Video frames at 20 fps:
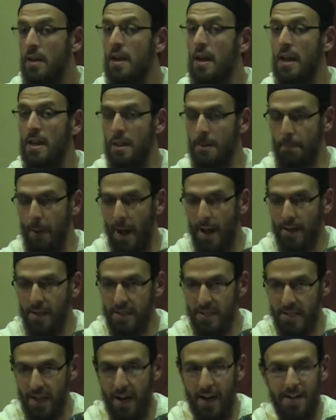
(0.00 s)
In the
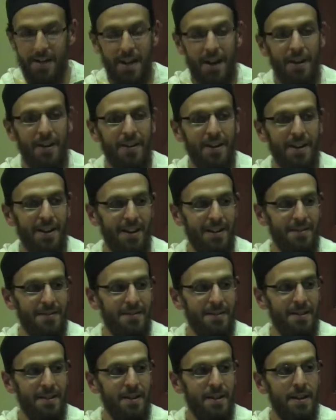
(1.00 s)
Palestine area.
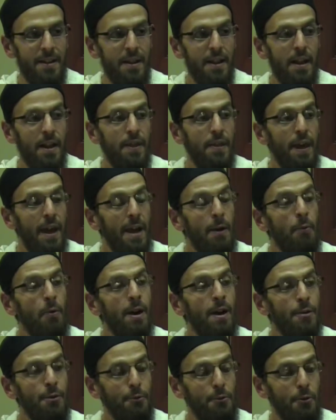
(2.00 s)
They
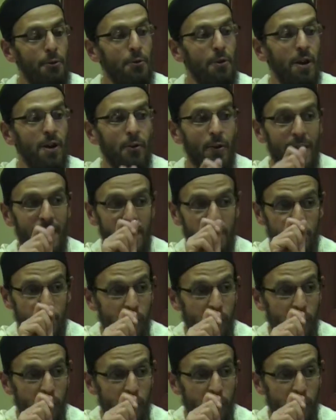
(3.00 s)
went through a great